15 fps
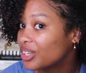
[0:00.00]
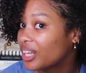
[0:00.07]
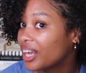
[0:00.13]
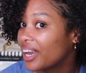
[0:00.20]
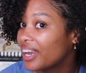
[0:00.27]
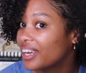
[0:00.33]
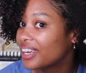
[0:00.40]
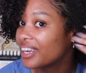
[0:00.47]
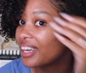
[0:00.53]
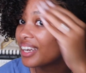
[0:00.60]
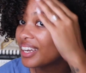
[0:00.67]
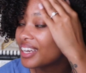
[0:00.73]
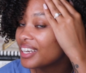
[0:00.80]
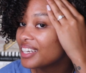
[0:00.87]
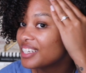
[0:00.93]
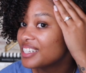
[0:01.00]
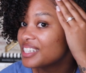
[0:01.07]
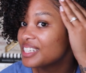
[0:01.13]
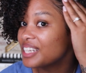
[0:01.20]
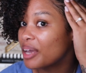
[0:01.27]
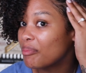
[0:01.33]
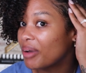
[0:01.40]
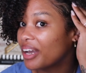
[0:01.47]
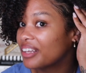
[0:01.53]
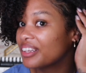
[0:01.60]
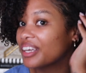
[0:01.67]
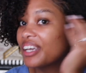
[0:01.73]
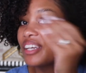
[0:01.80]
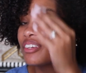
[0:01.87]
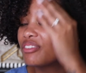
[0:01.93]
like
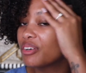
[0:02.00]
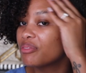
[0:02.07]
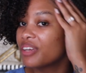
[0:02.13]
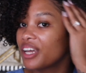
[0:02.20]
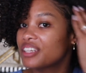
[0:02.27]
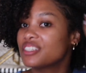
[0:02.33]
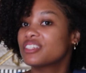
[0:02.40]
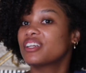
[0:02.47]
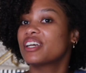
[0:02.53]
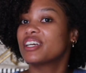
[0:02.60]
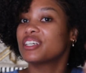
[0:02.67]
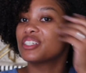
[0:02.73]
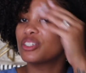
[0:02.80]
semi-laid from yesterday,